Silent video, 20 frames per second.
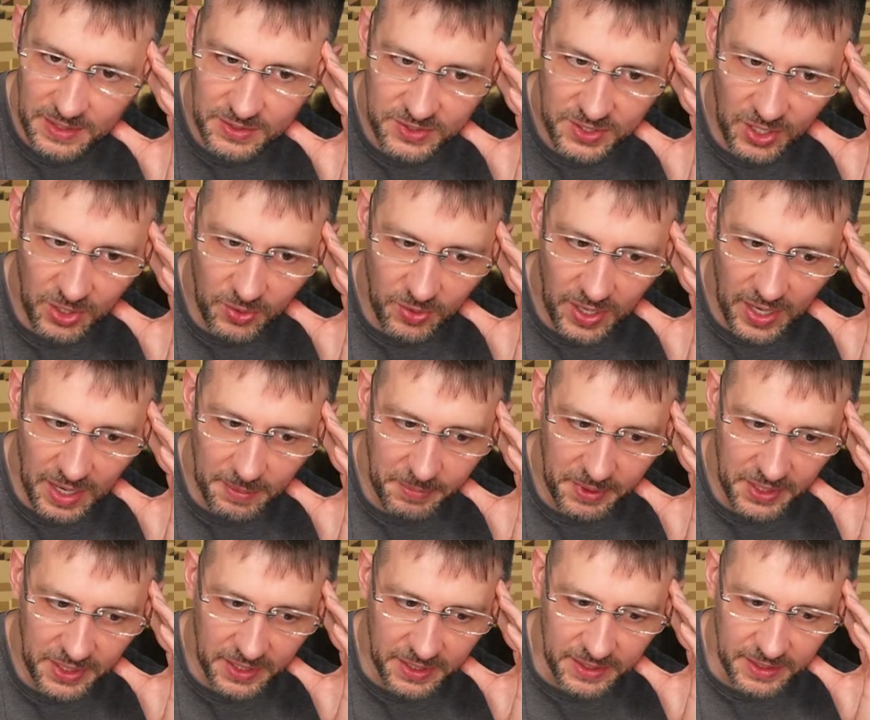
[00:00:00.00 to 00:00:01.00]
so I'm
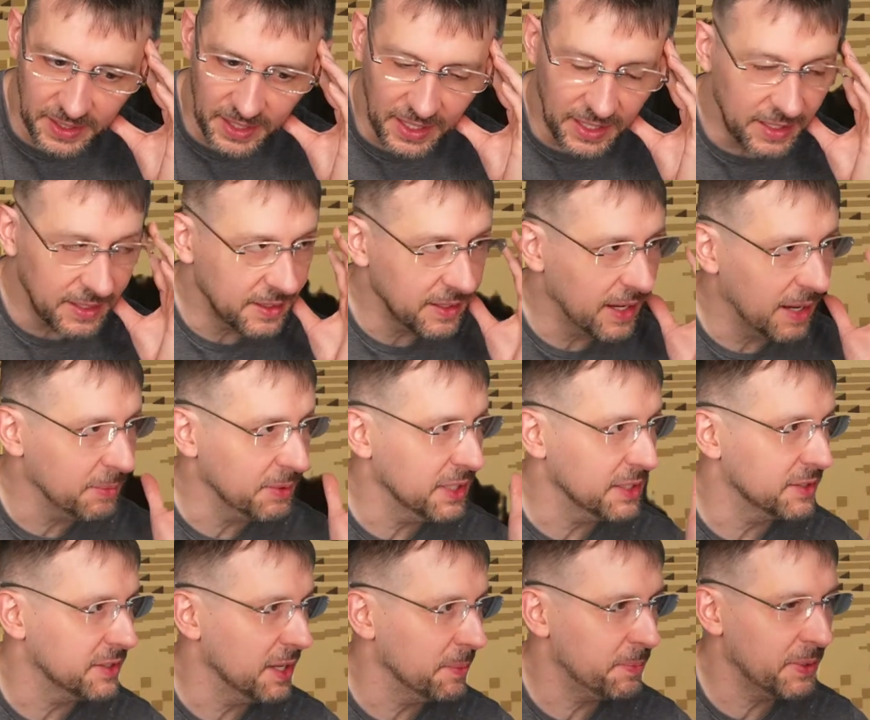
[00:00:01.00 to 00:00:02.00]
gonna
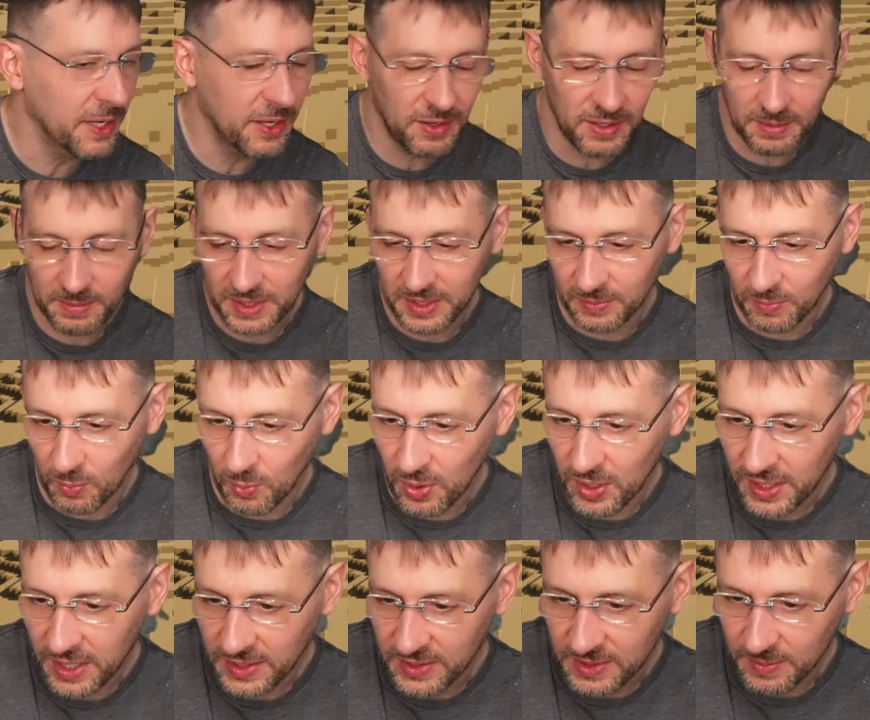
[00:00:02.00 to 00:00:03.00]
dip here, and I'm gonna
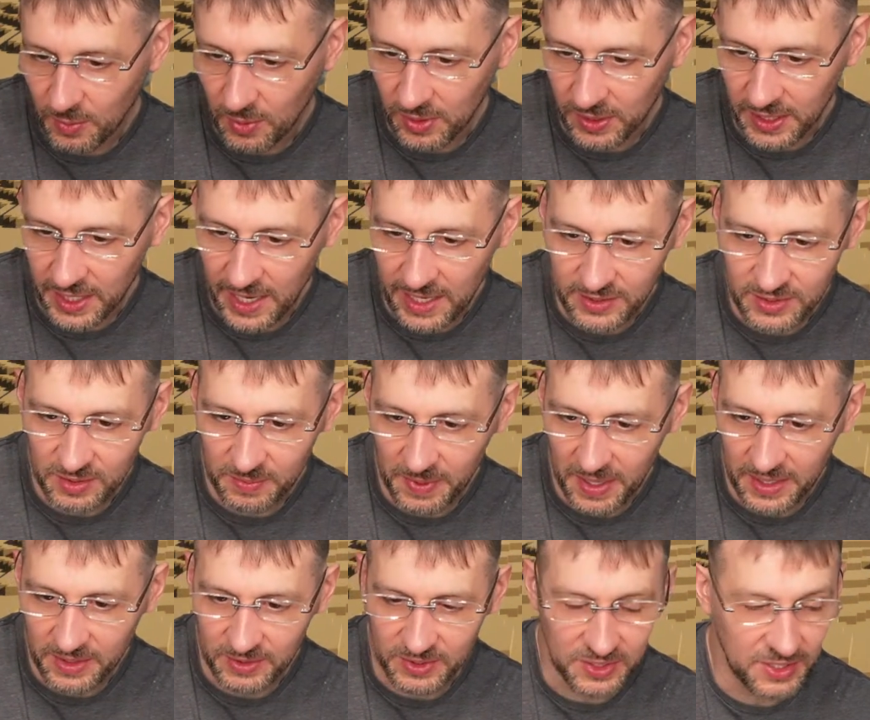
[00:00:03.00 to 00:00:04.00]
work on some more
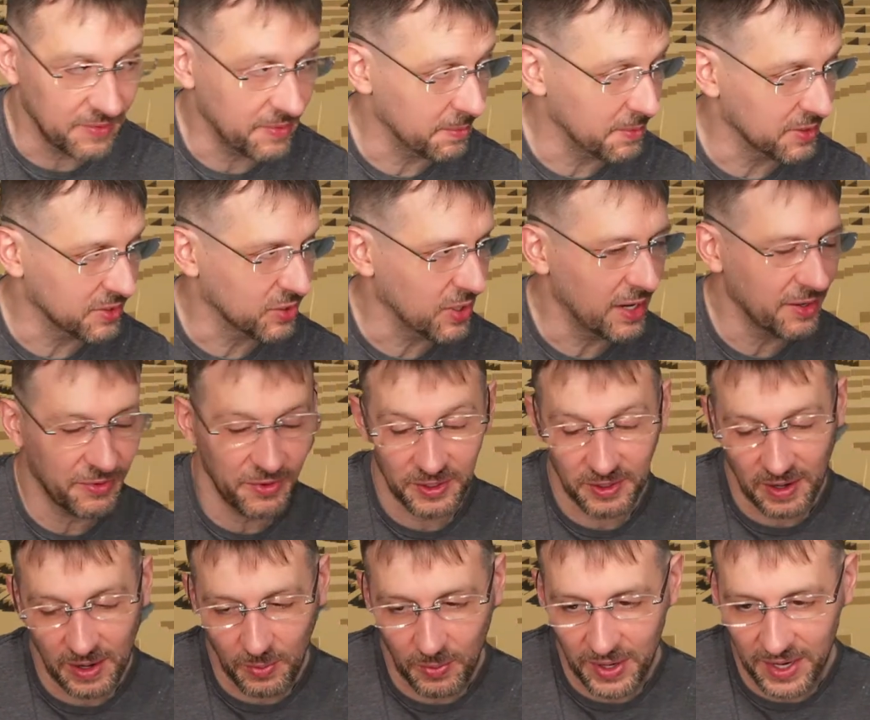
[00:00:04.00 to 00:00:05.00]
CastleMiner stuff. I'm gonna try to
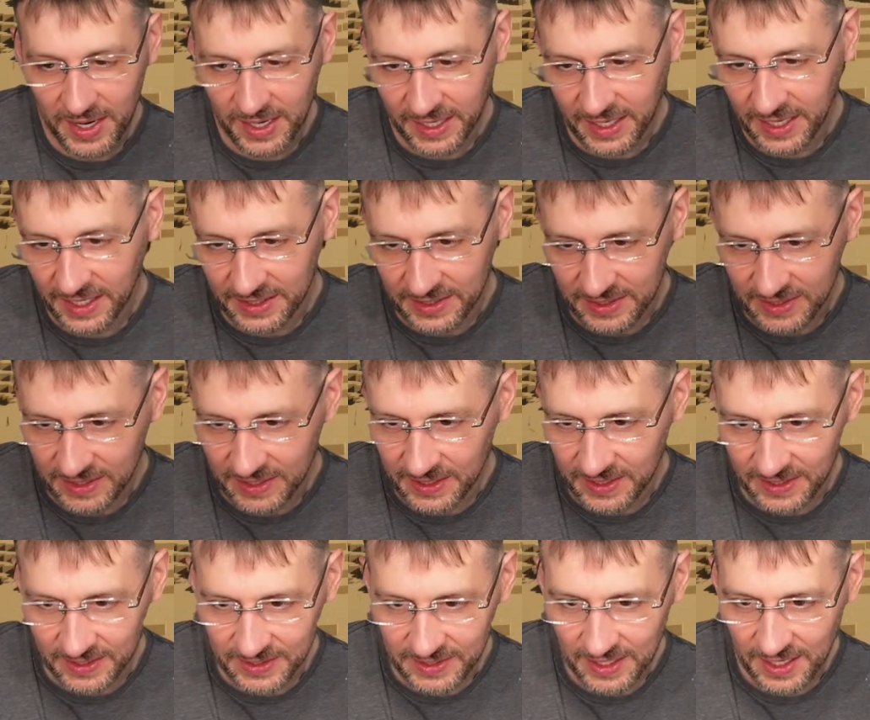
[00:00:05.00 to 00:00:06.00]
figure out why I can't
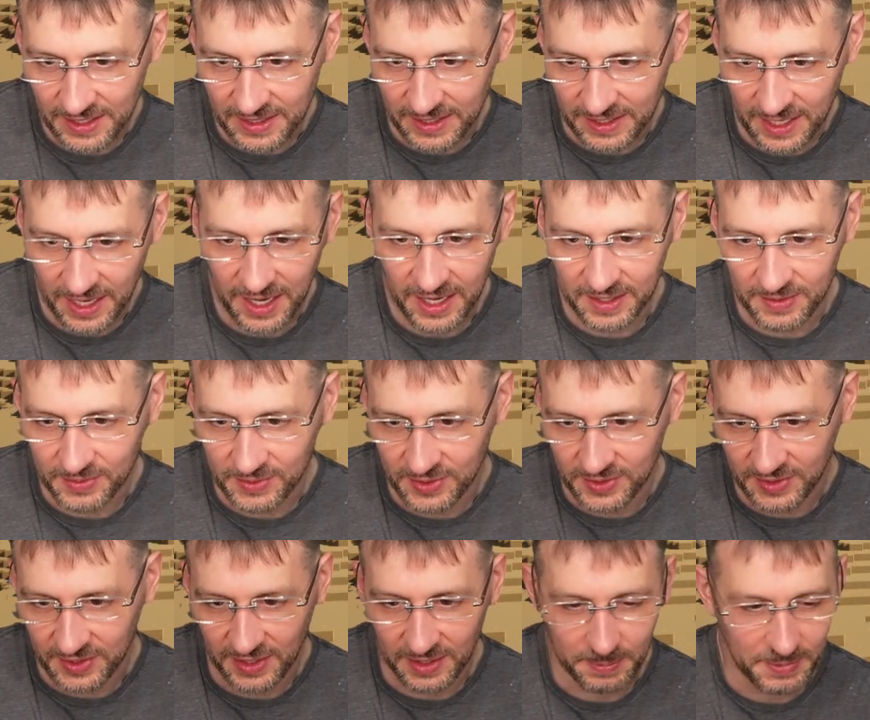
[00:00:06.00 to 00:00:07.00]
see inside the caves.
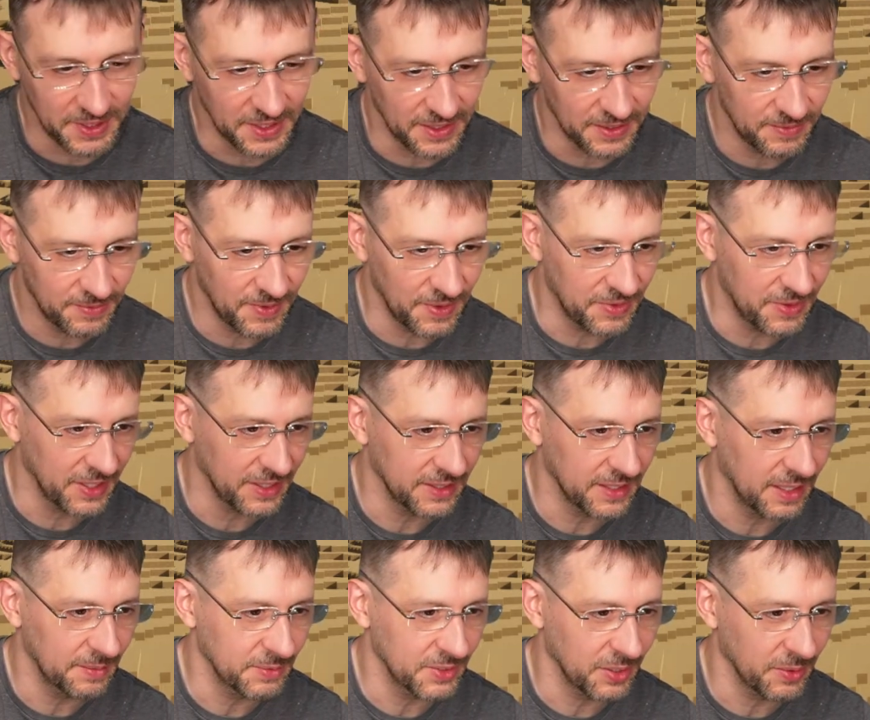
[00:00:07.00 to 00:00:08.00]
Is gonna be the thing
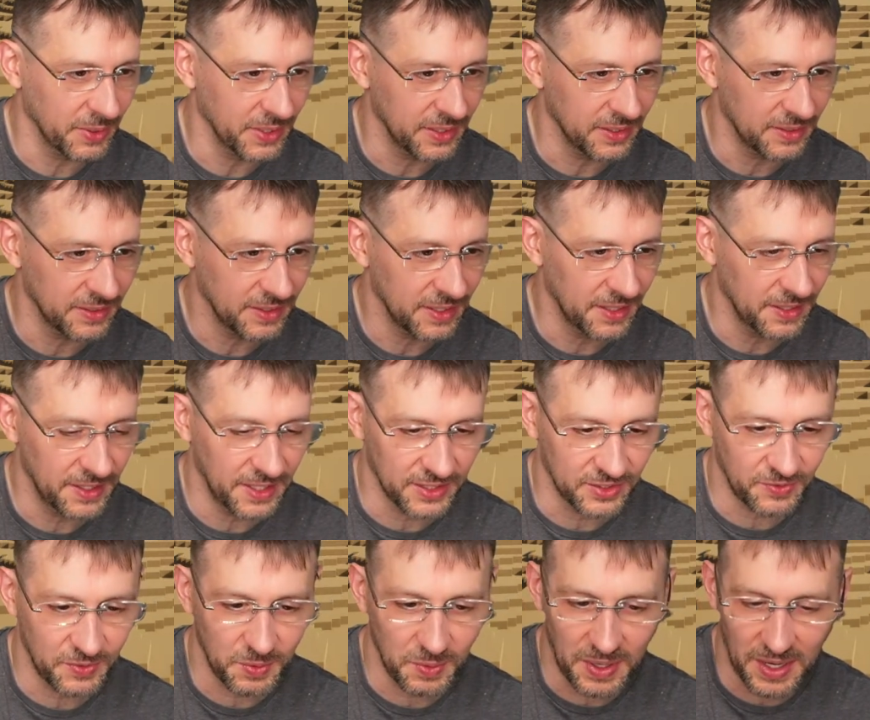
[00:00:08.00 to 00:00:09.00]
that I'm doing in the
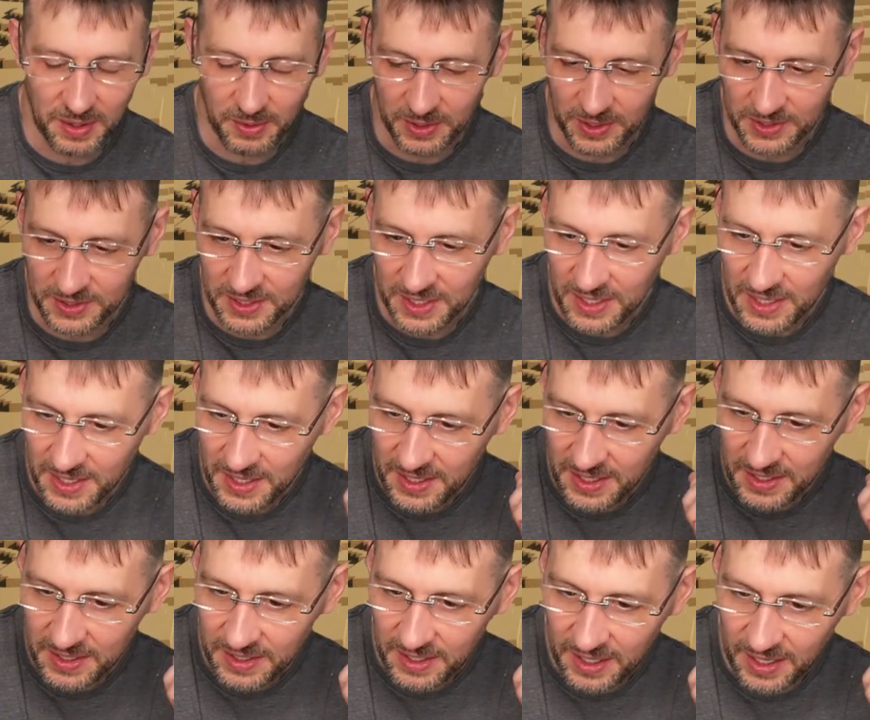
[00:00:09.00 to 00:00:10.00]
next few hours.
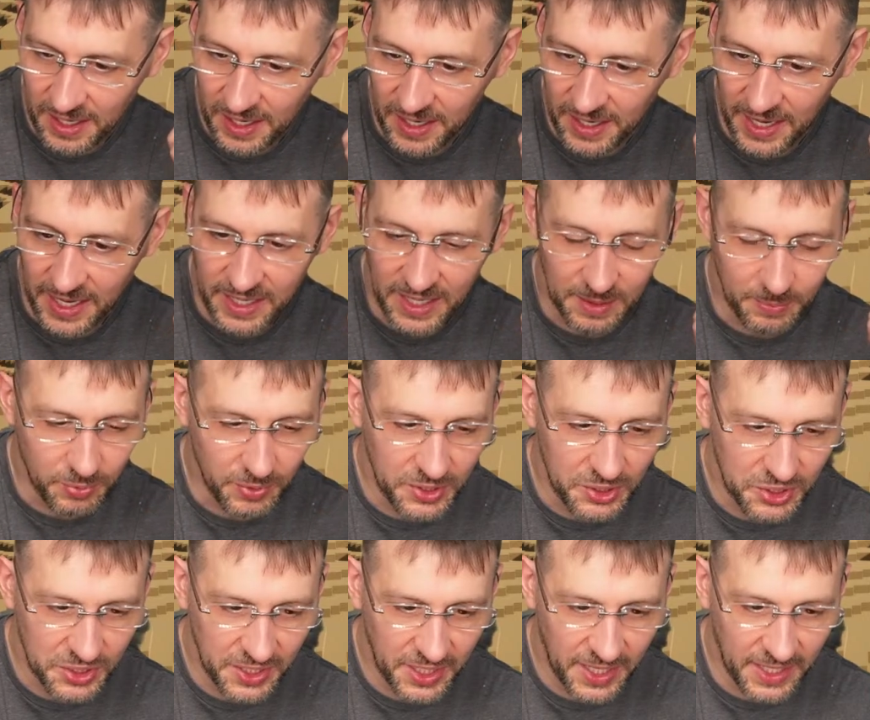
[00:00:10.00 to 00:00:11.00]
And I
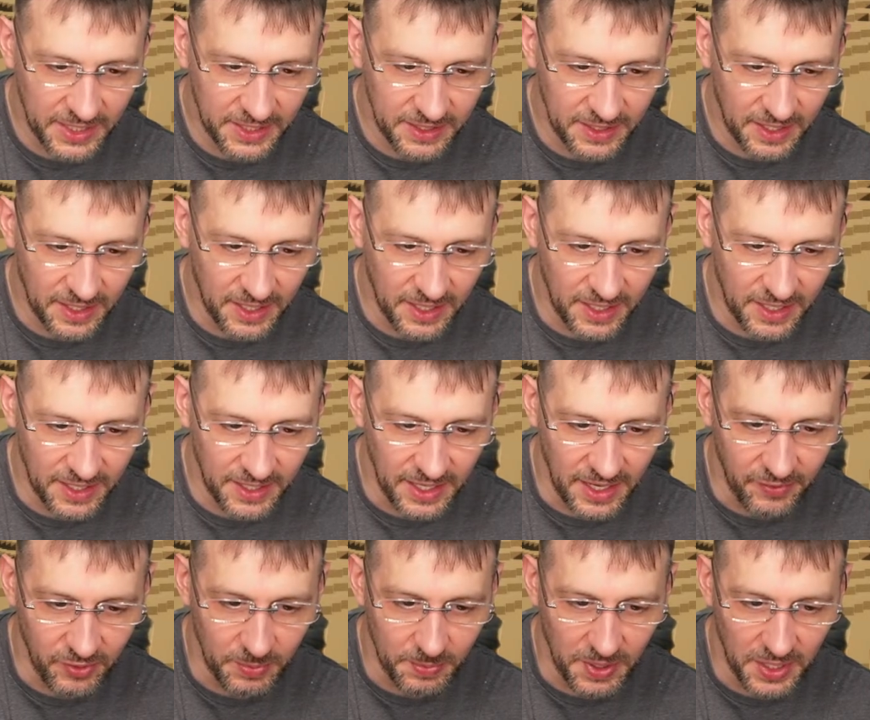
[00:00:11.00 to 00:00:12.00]
appreciate
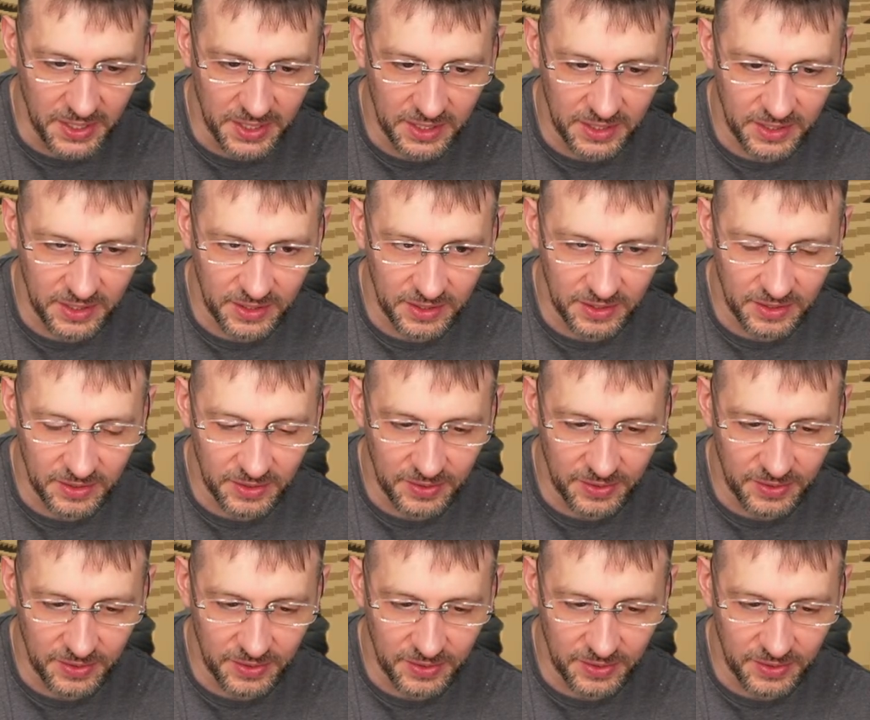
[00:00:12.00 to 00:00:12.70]
everybody